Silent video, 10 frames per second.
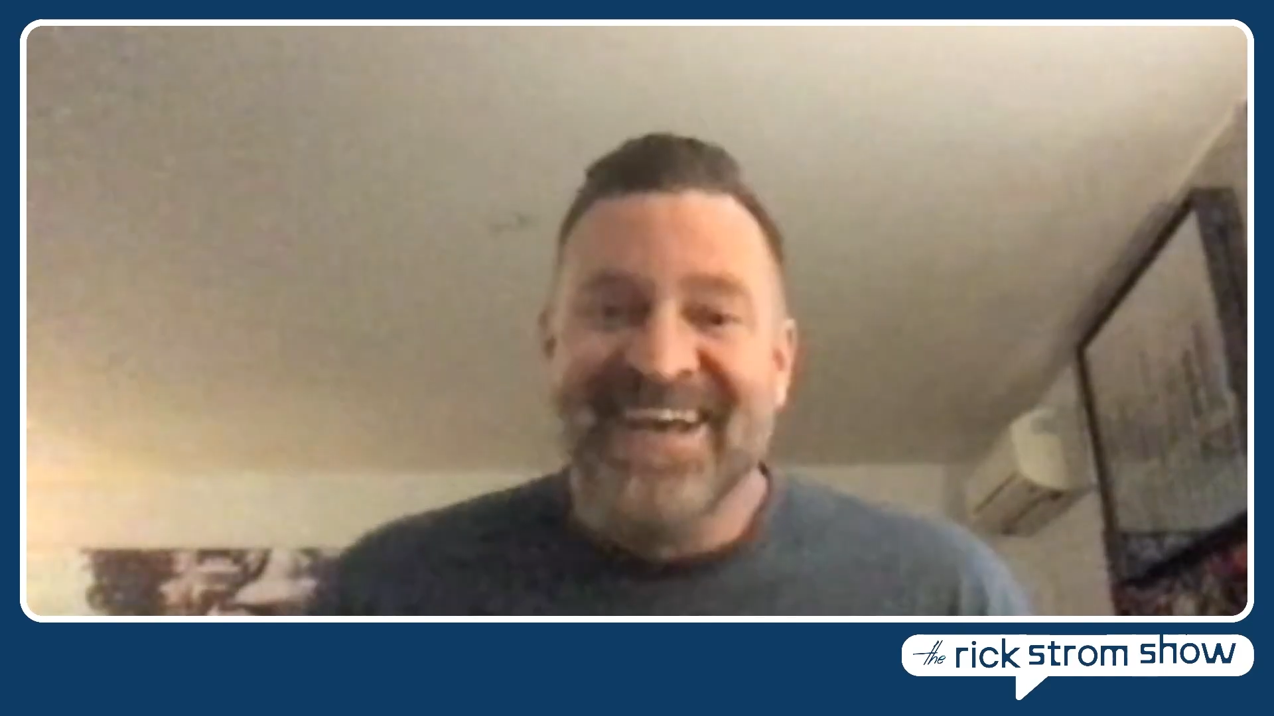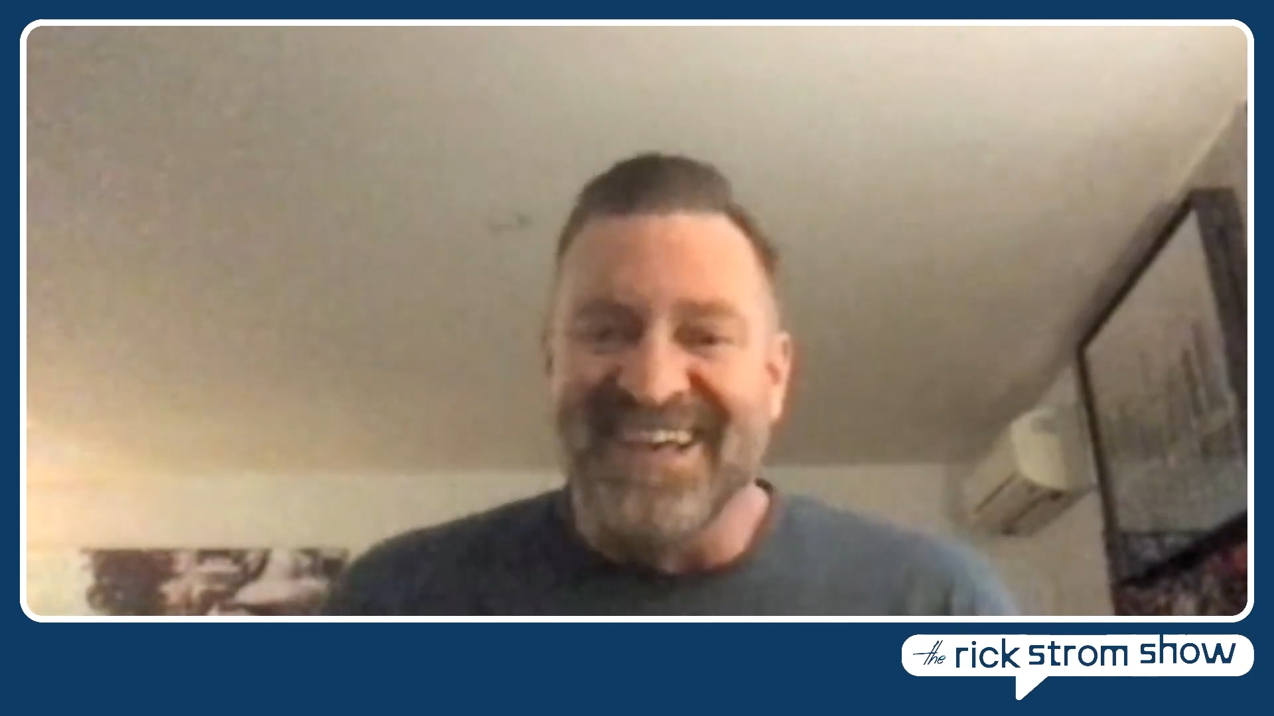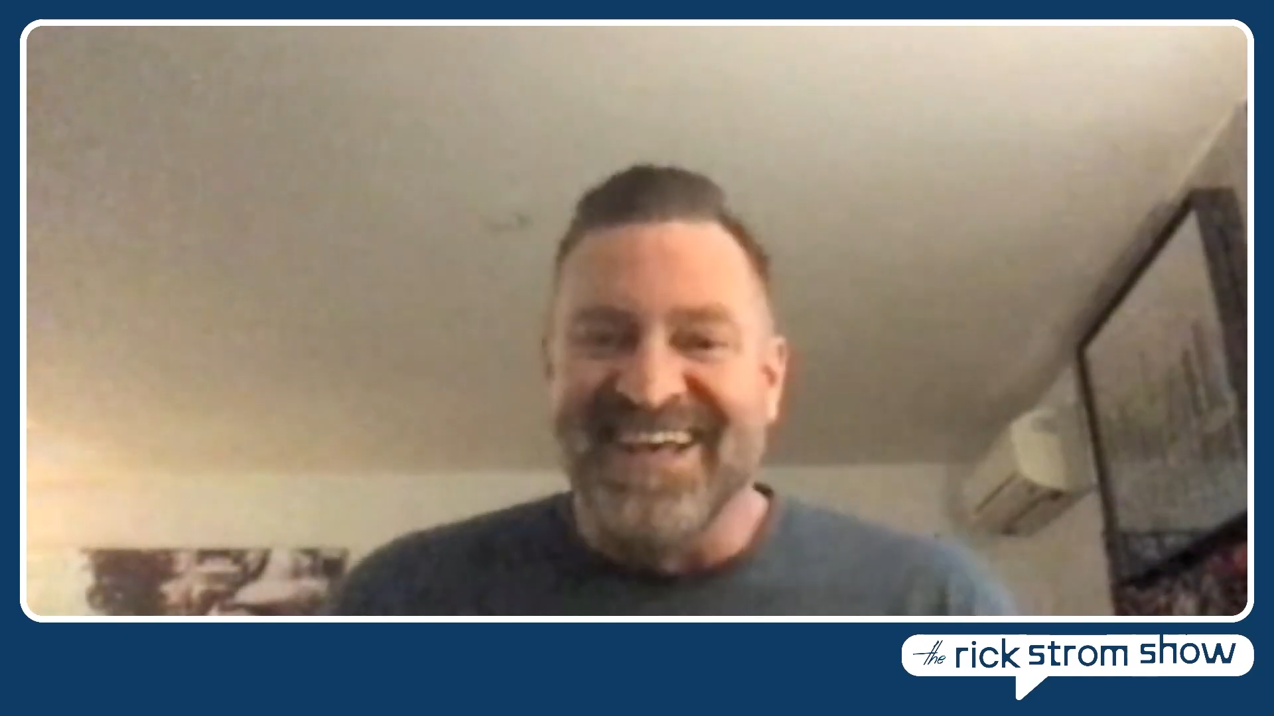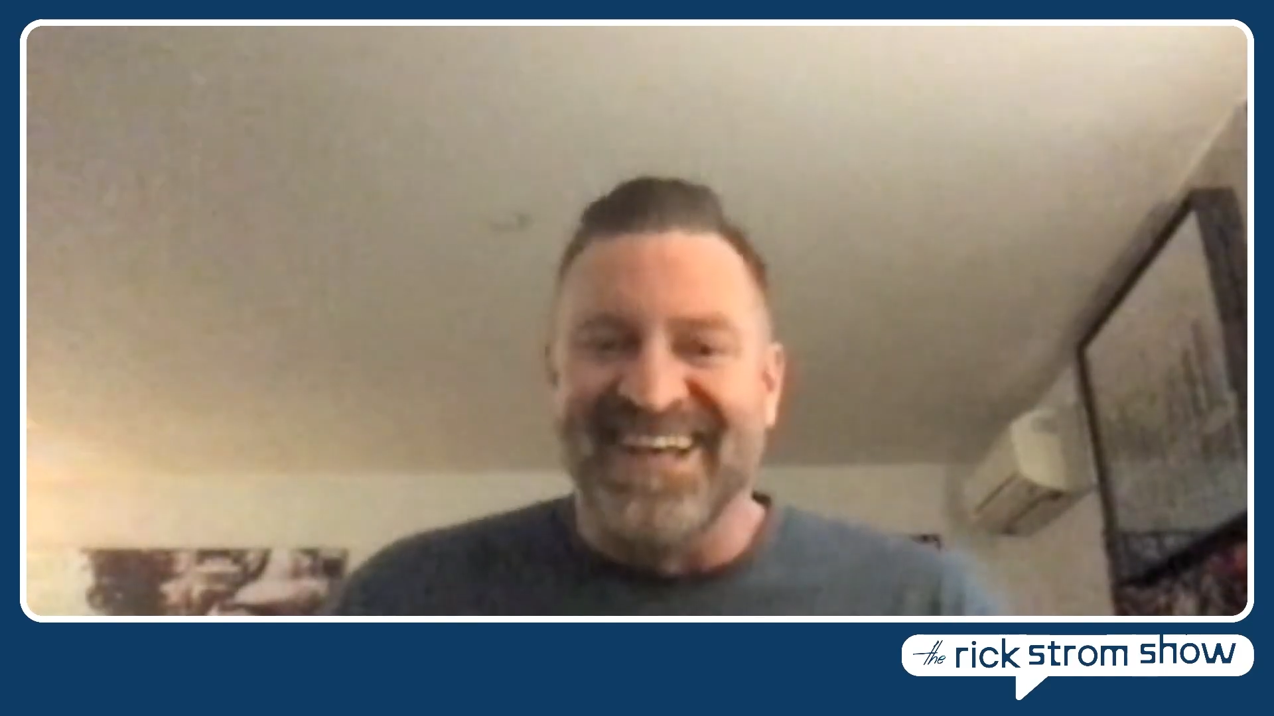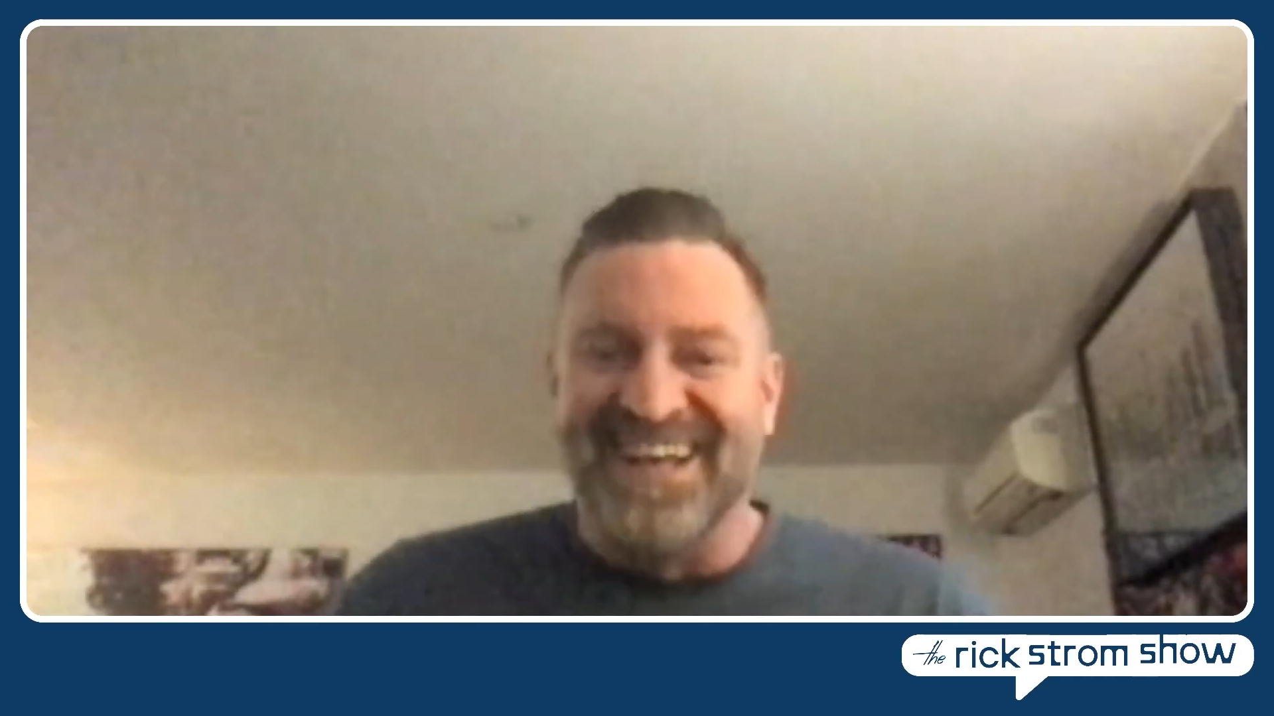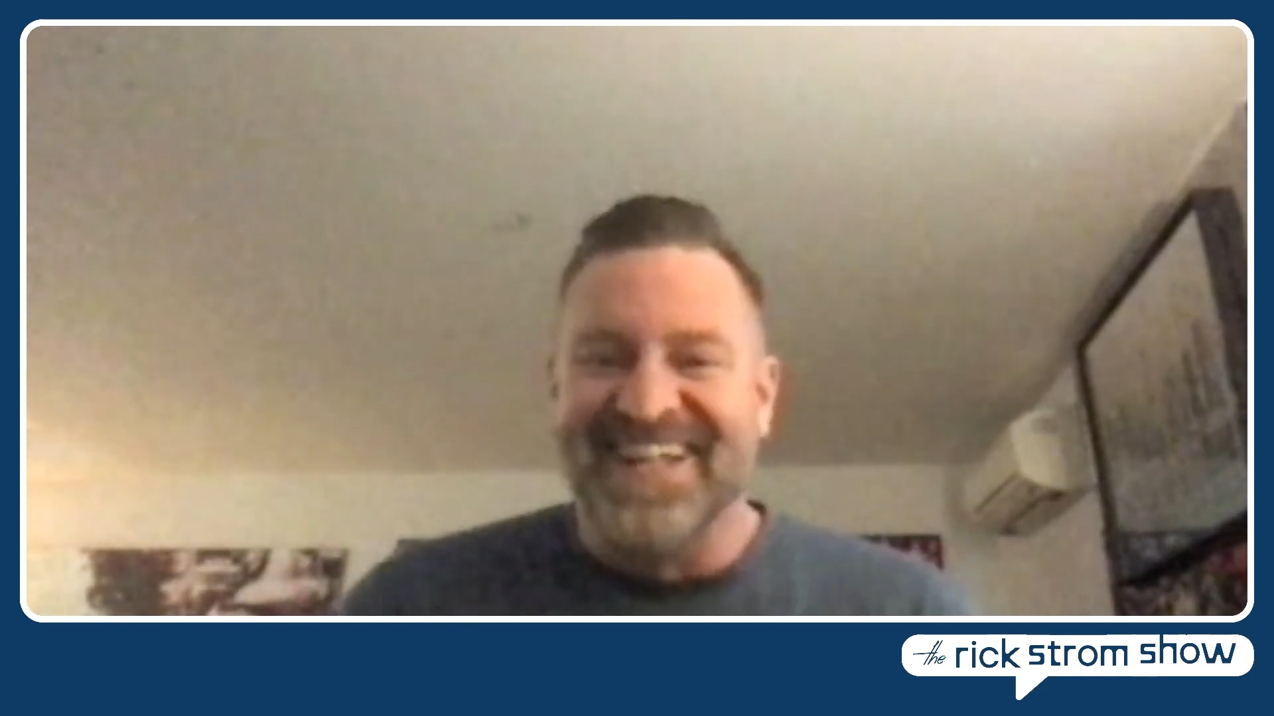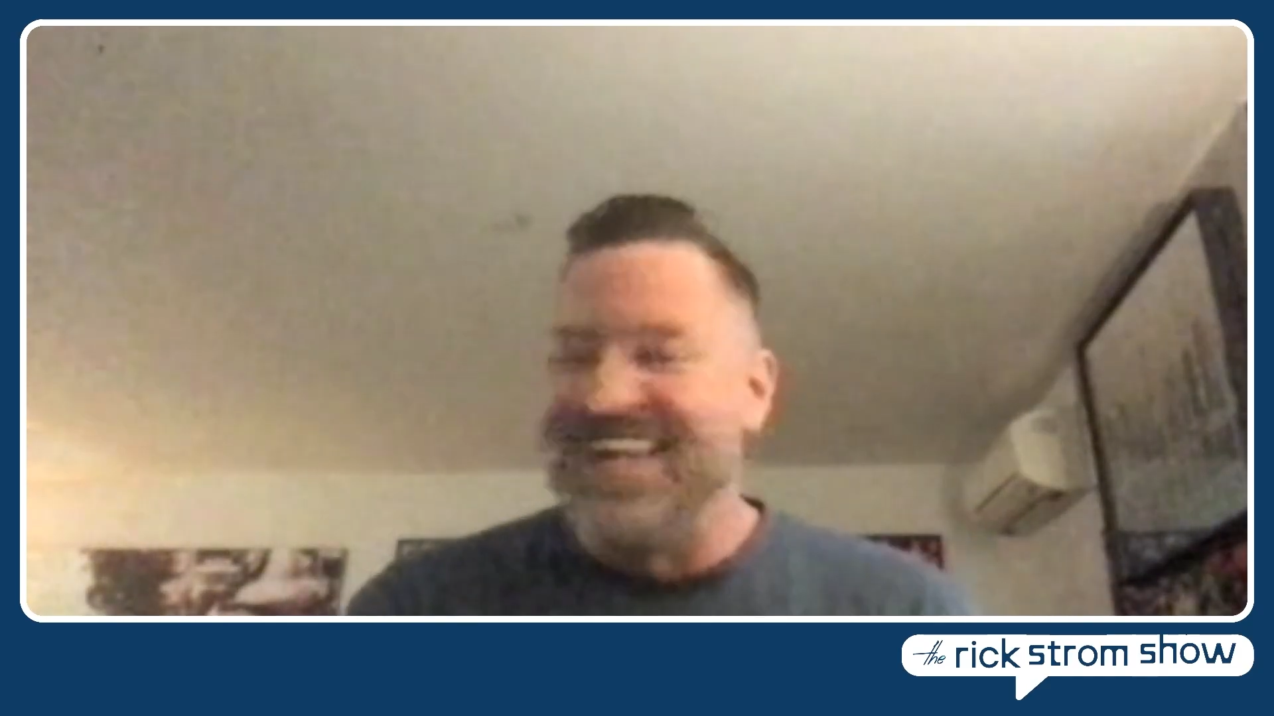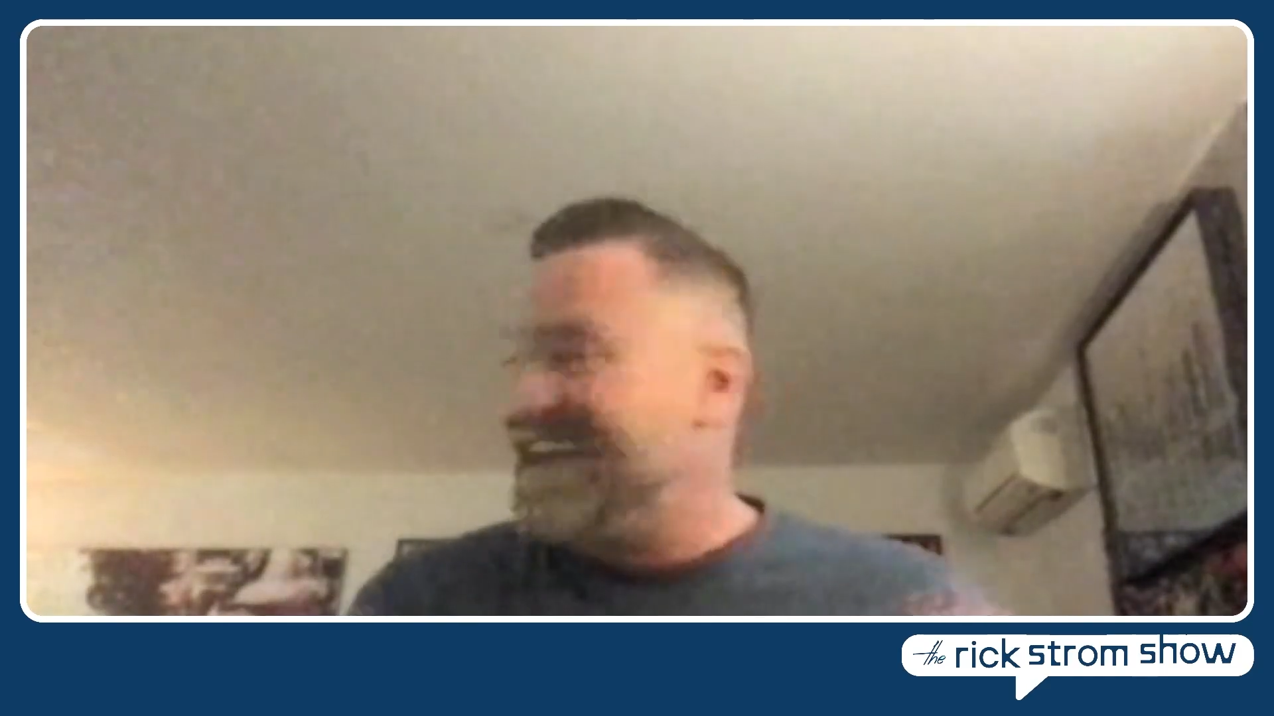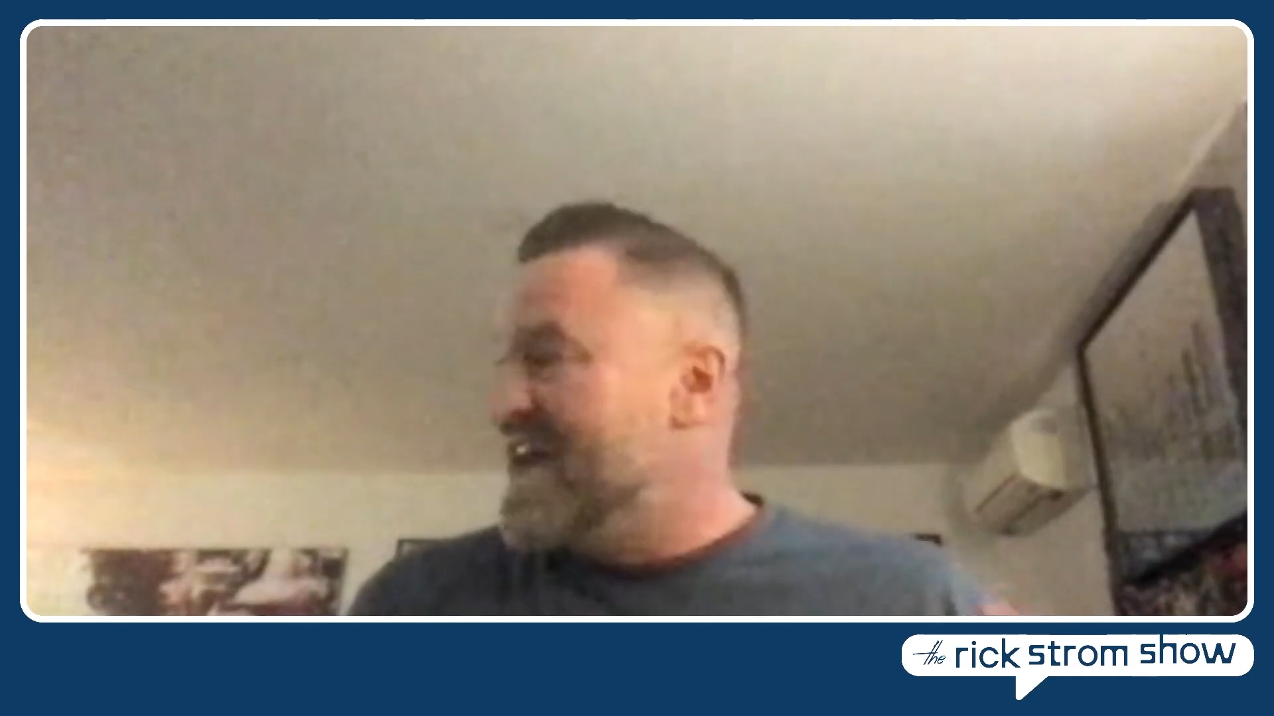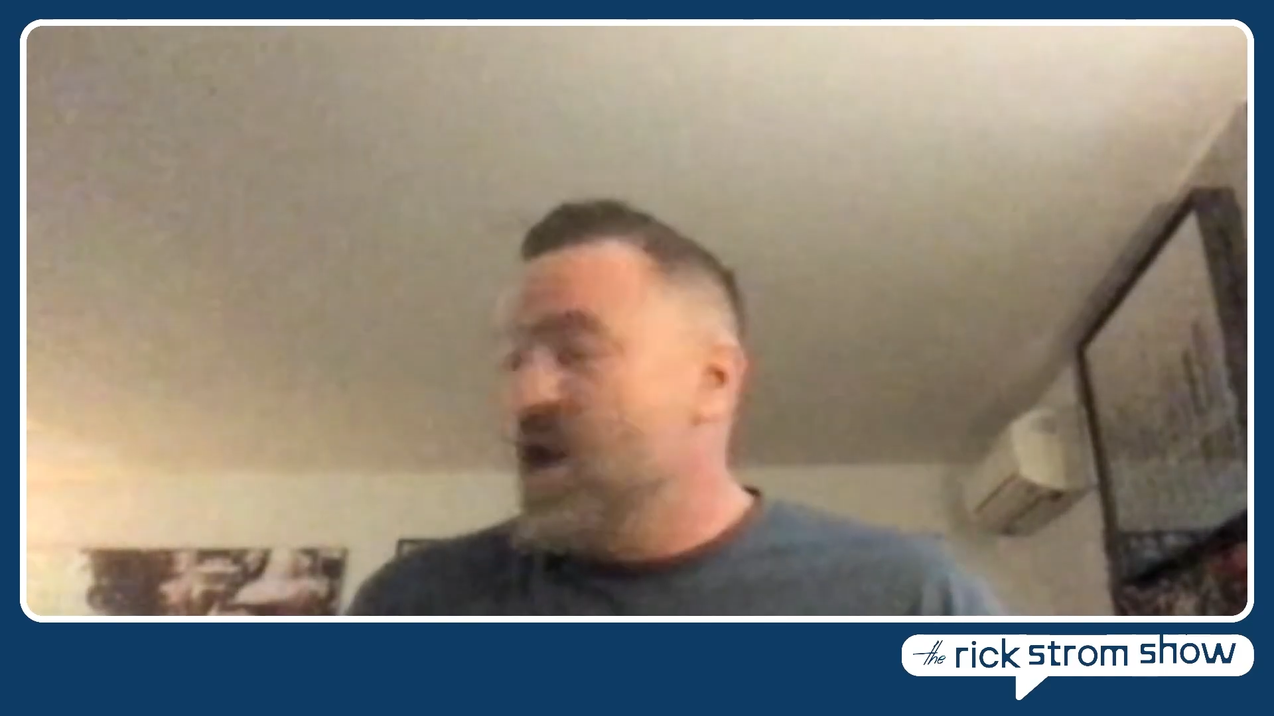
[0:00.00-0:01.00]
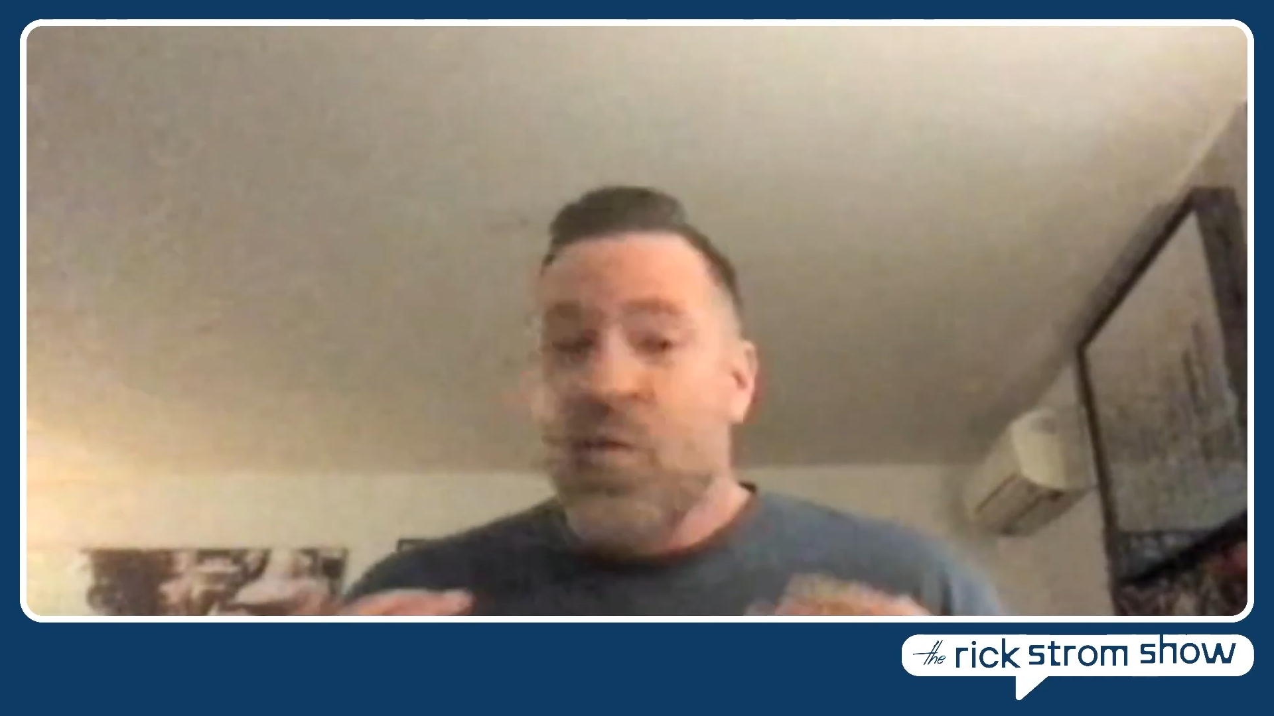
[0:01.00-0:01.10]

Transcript: like,